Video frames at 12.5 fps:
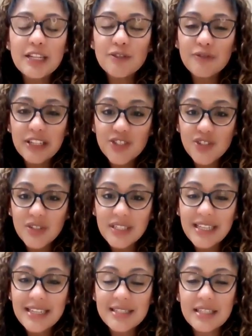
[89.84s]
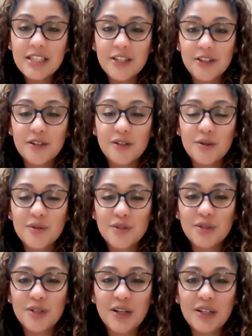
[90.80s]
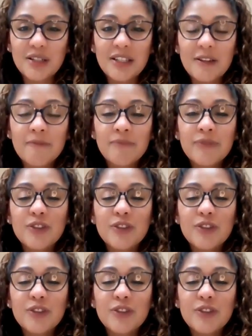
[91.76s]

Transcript: And eventually, as the year goes along,